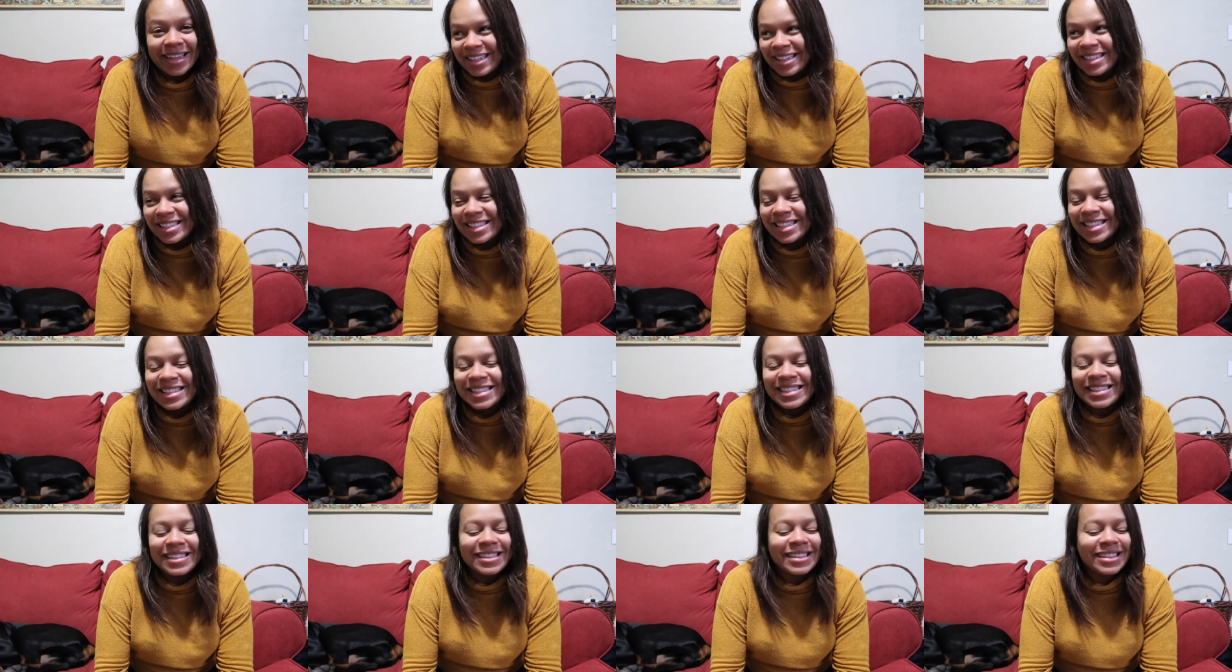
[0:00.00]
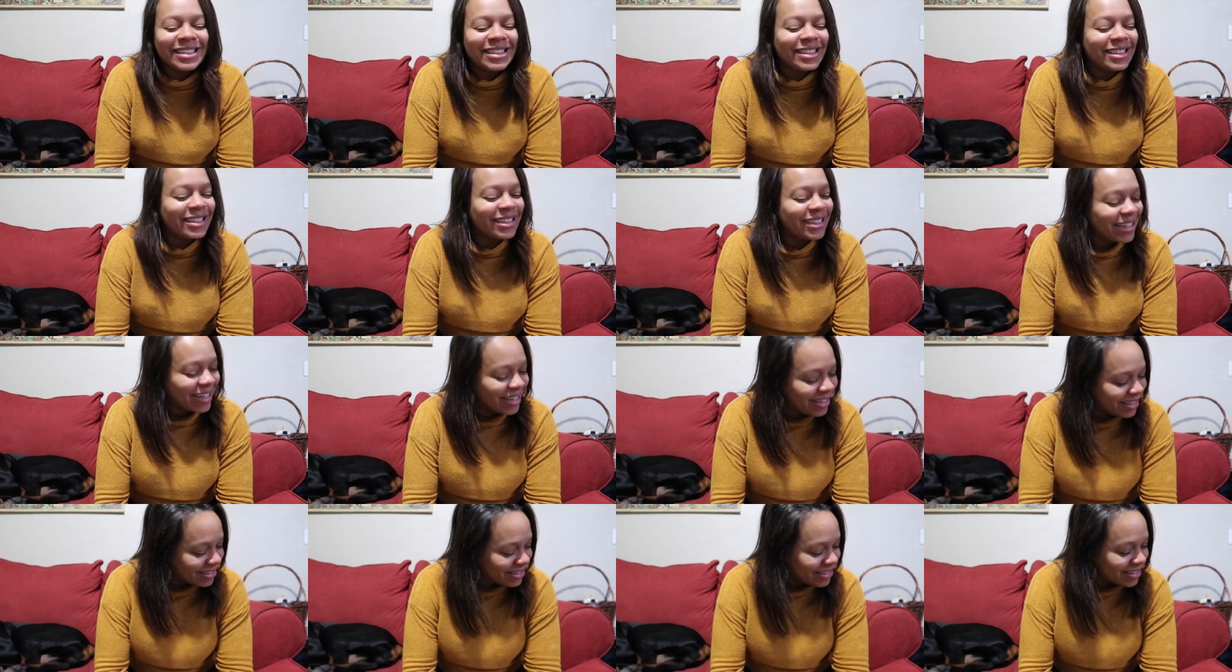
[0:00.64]
This is
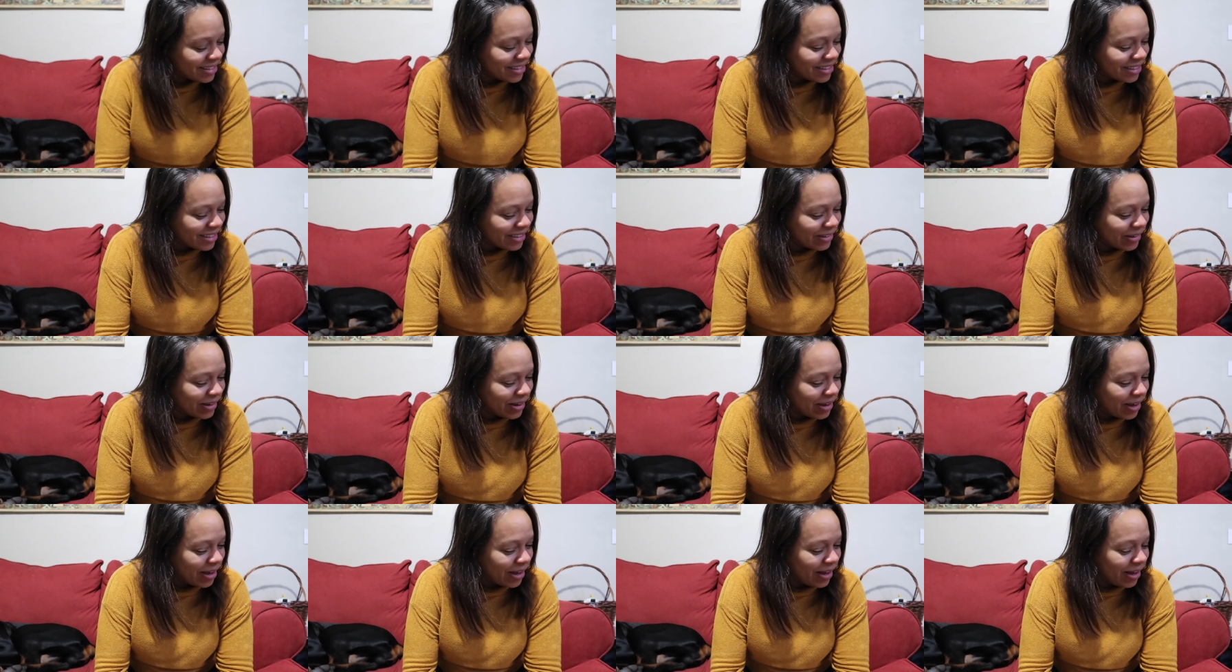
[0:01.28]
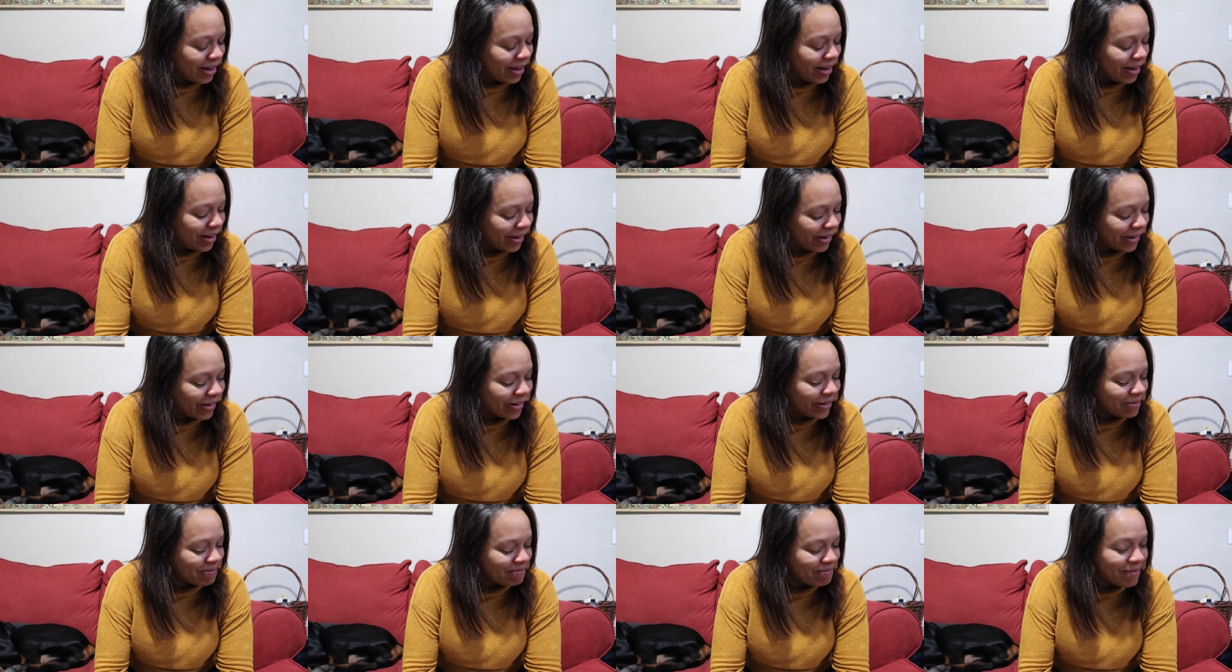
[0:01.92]
just,
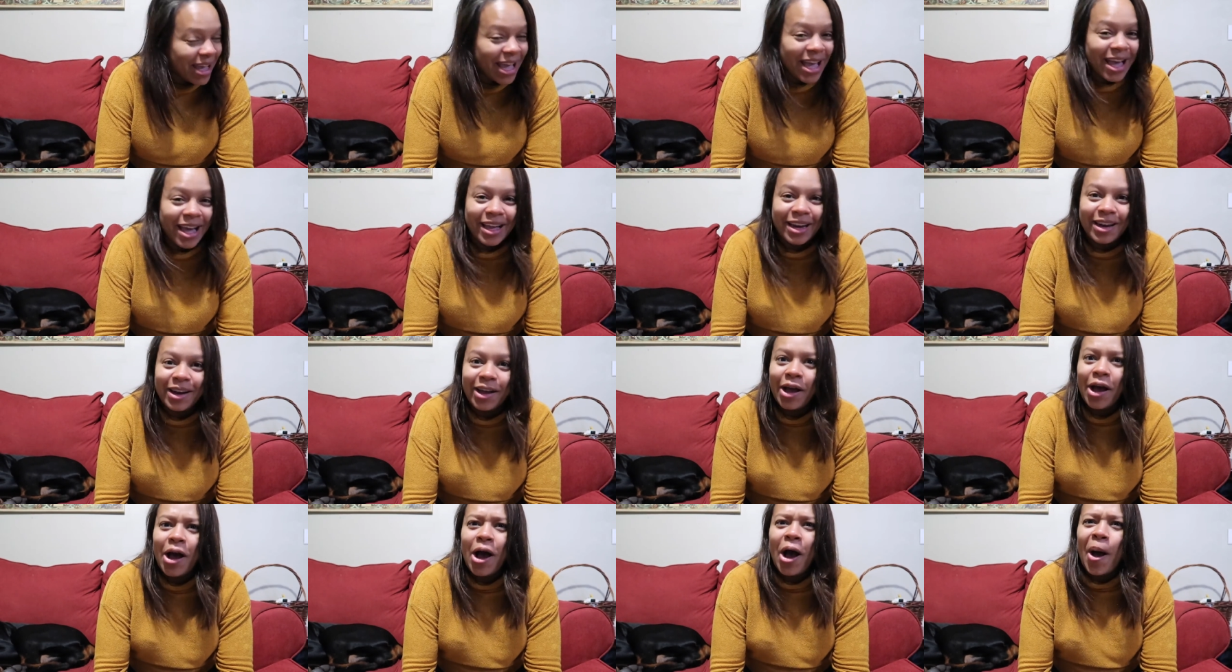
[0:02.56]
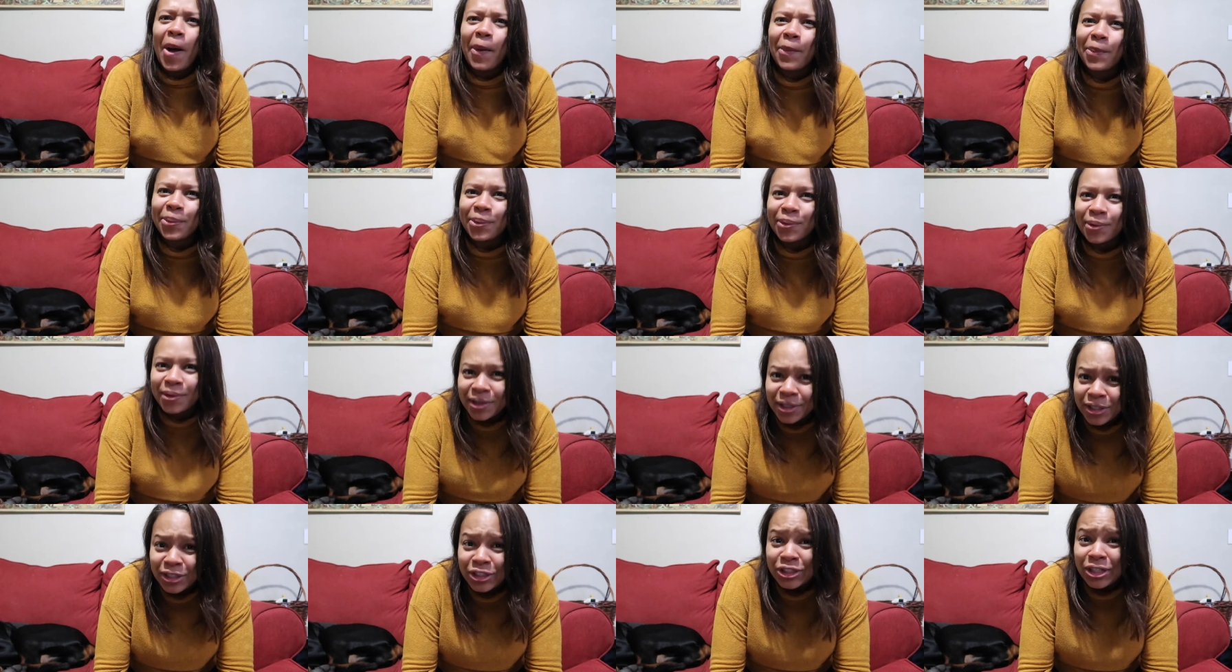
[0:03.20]
oh man,
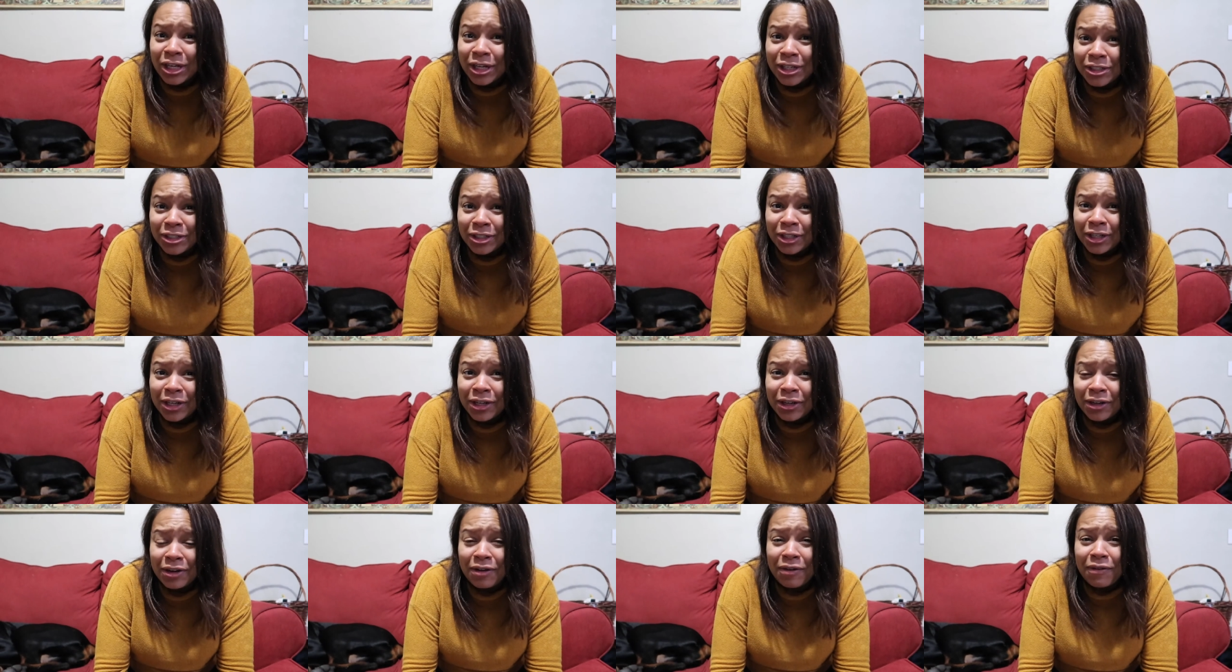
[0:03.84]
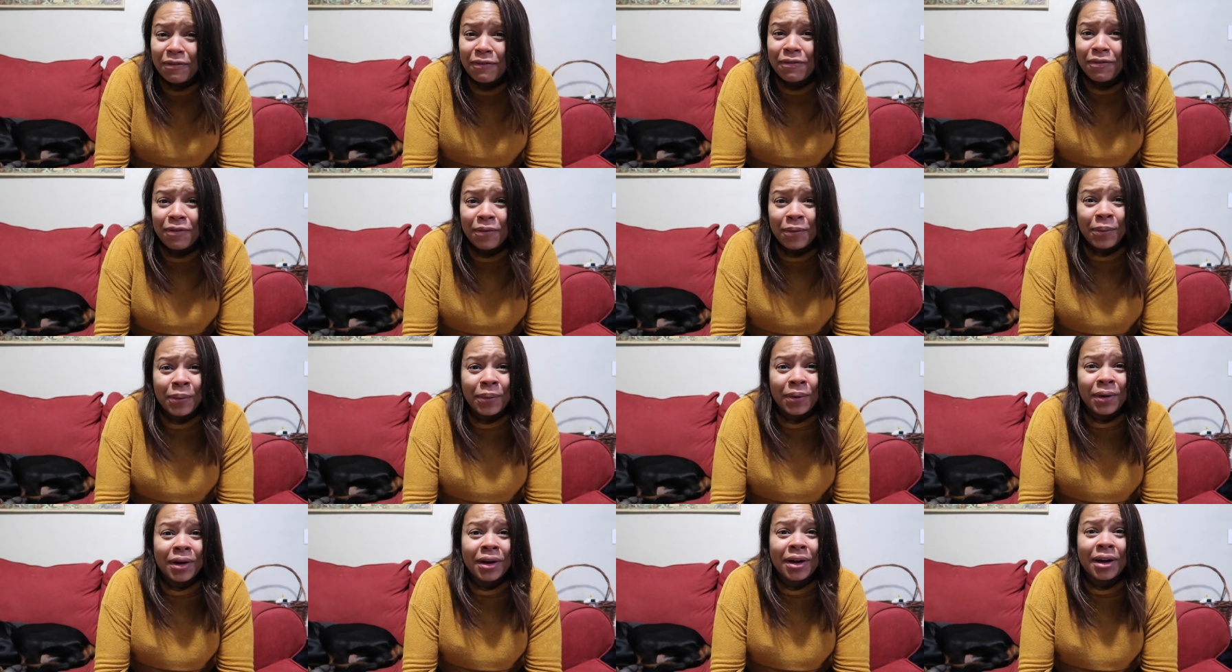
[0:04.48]
appreciation
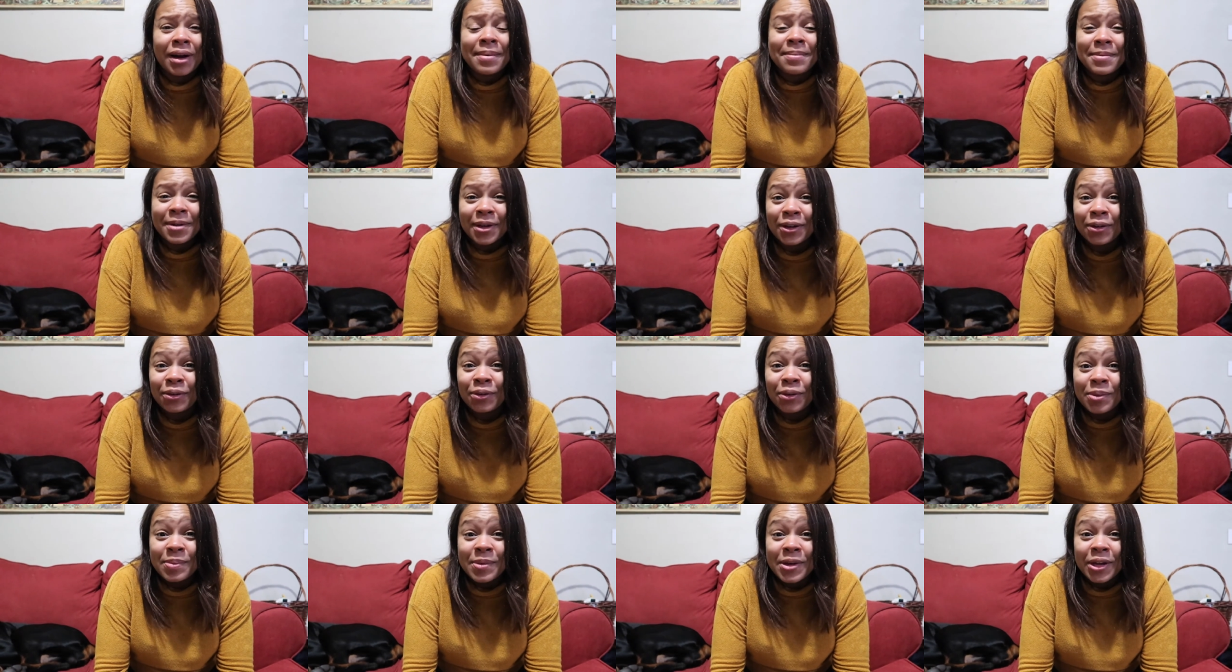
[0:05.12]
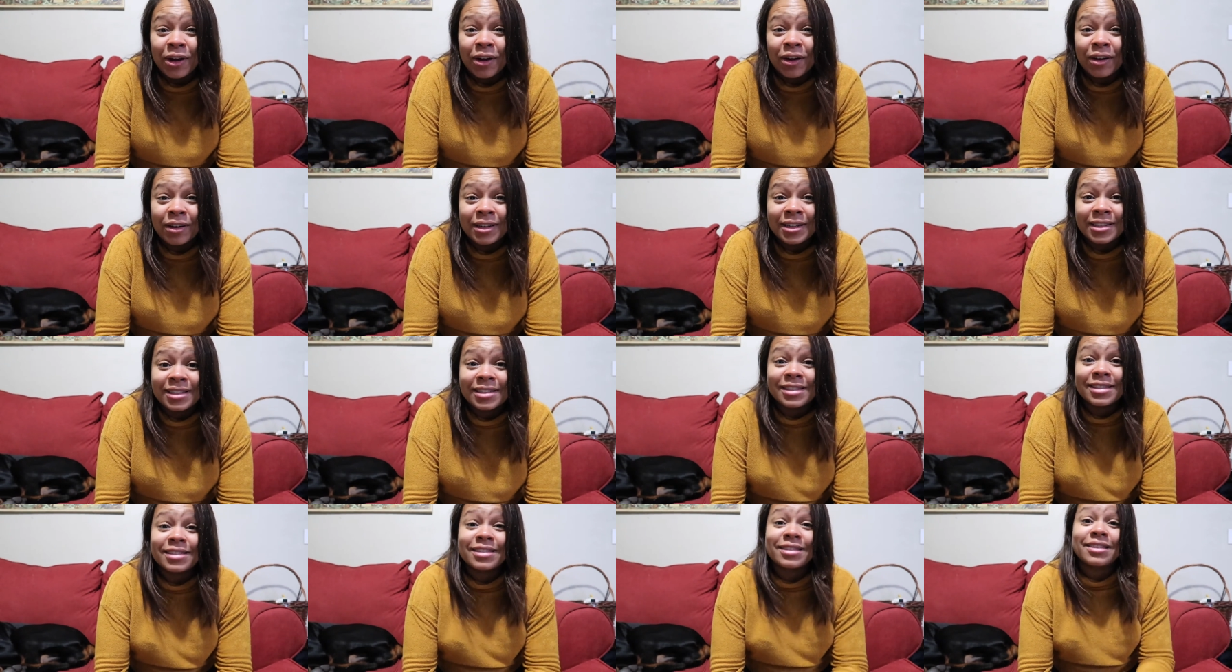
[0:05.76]
for amigurumi
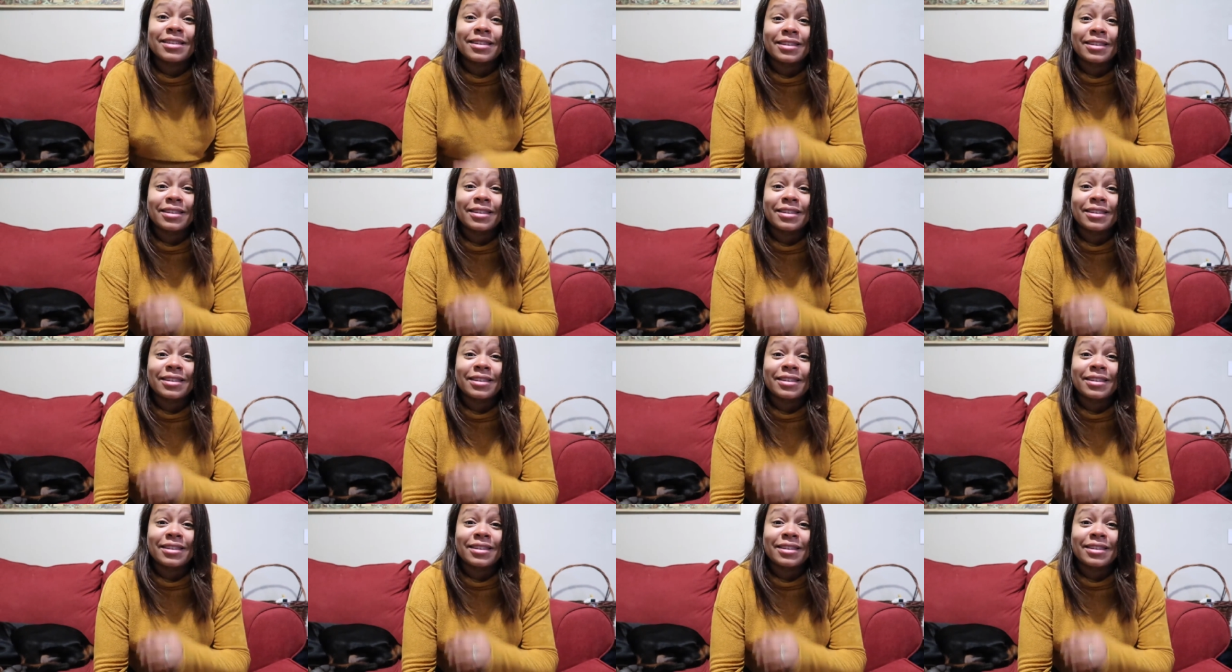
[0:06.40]
artists,